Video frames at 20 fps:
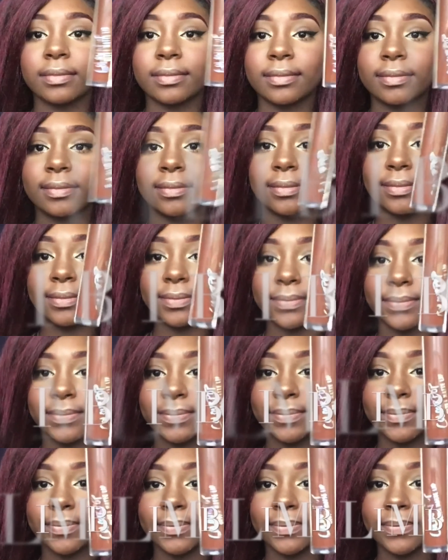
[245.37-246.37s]

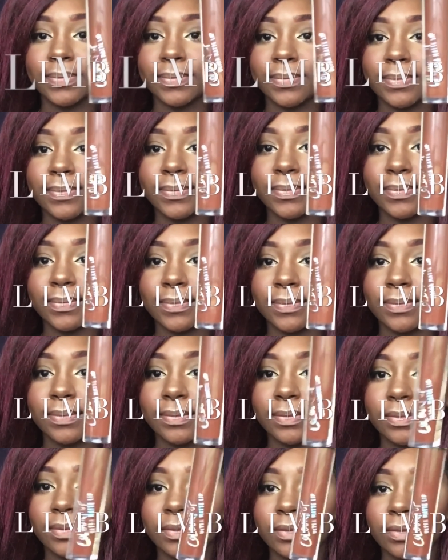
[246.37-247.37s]

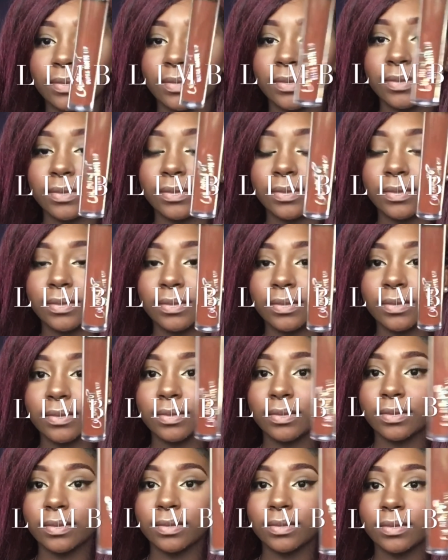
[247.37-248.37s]

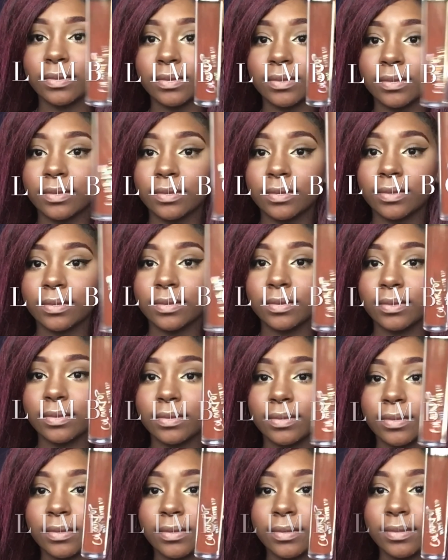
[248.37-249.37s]

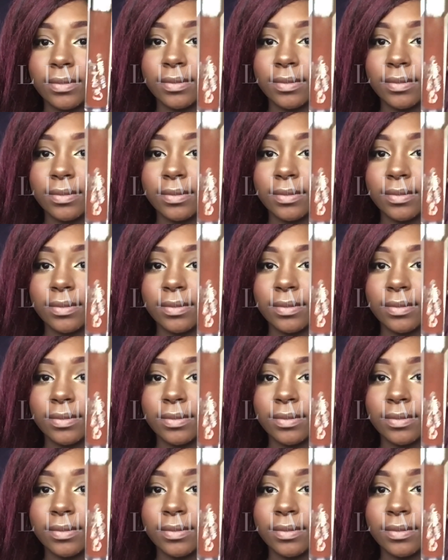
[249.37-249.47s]
Nobody speaks.